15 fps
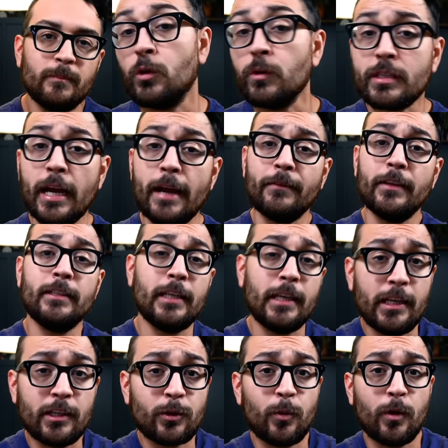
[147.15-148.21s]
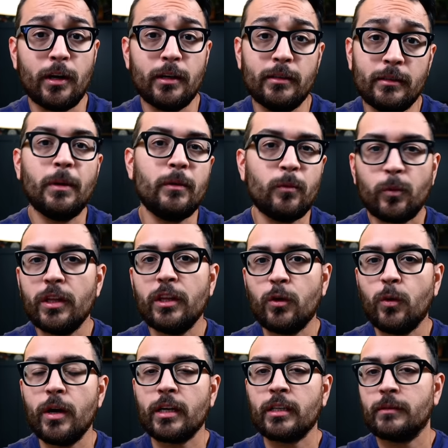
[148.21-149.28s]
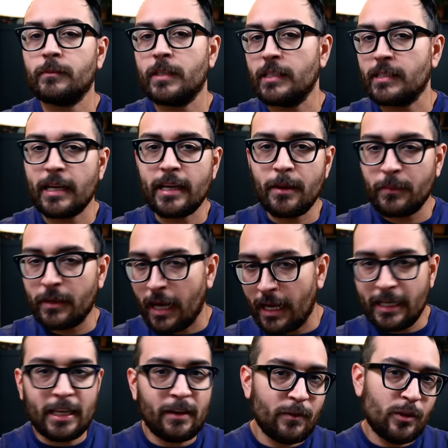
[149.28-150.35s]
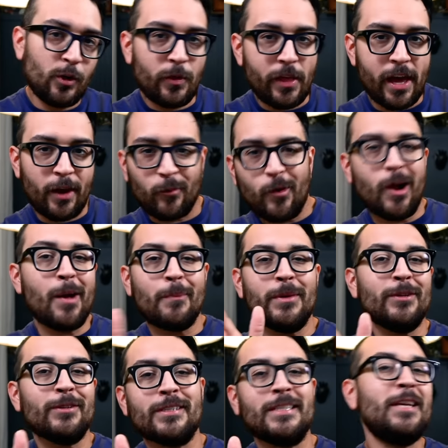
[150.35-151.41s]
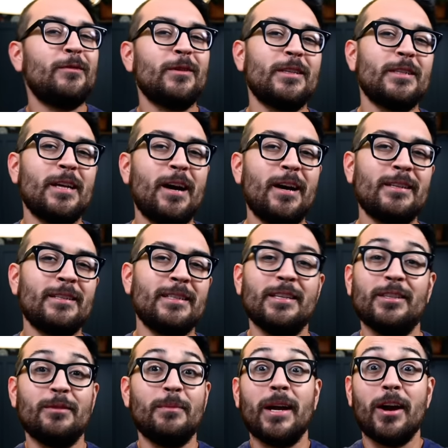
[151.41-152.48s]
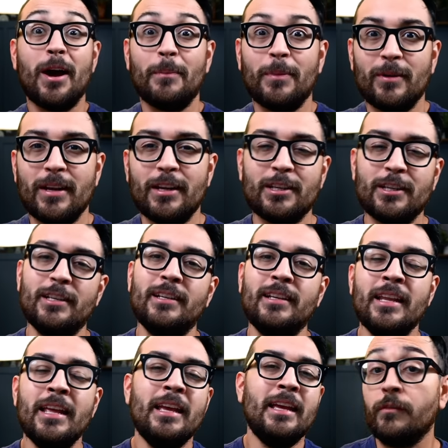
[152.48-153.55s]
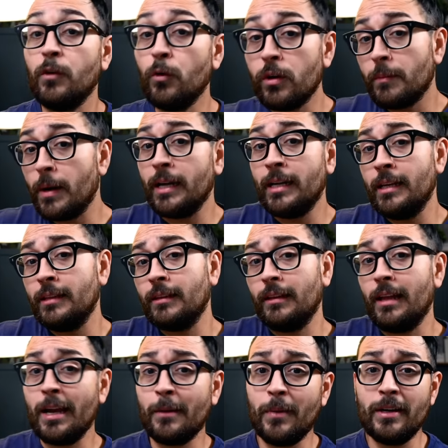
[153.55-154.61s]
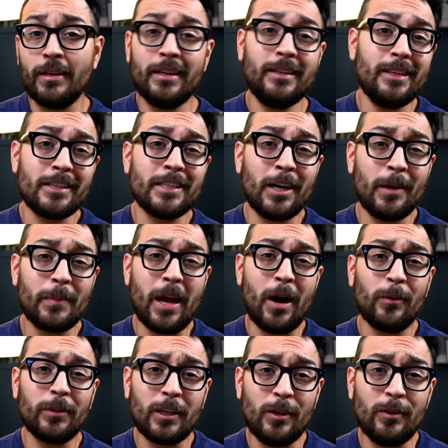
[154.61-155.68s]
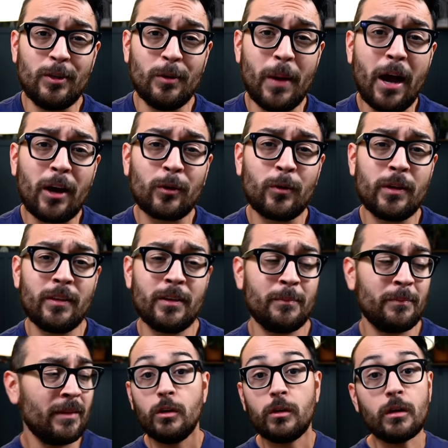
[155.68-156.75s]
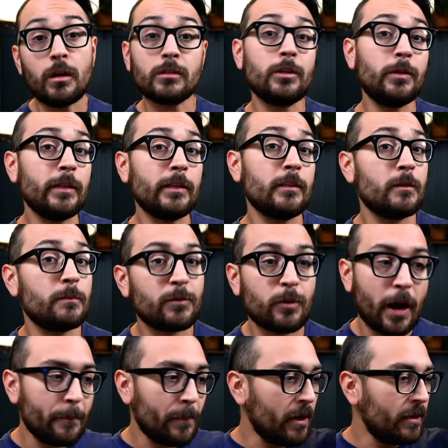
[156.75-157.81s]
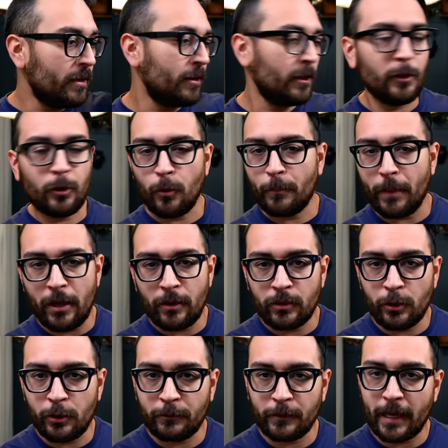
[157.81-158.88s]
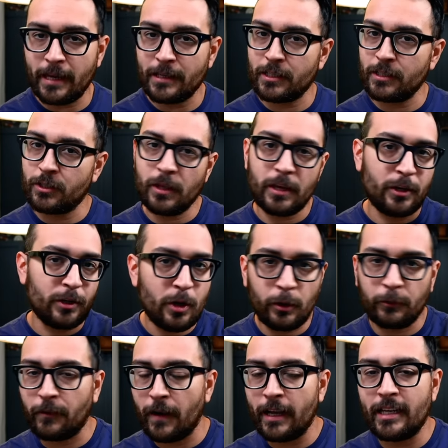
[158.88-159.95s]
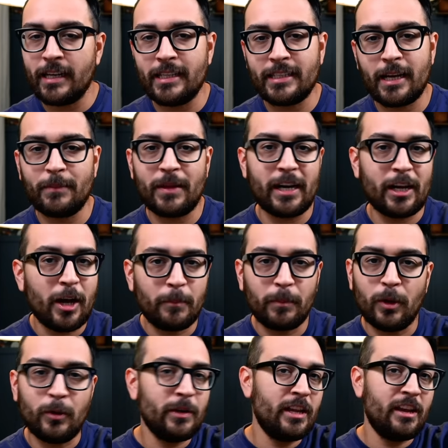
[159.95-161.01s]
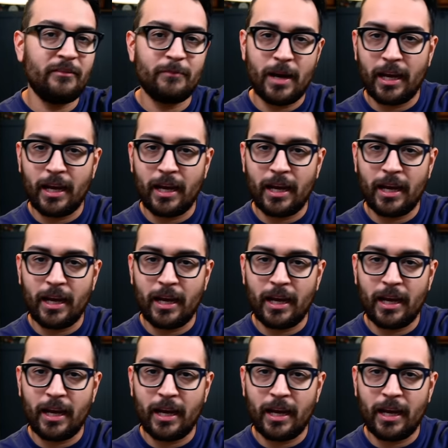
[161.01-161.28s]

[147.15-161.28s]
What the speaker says: So let's dive into each one. But really quick, since I am kind of giving you that Rob Built secret sauce into my operation, if you wouldn't mind hitting the like button, it does help me out with the YouTube algorithm. You can also hit the subscribe button and the little bell notification so that you're notified anytime that I upload any of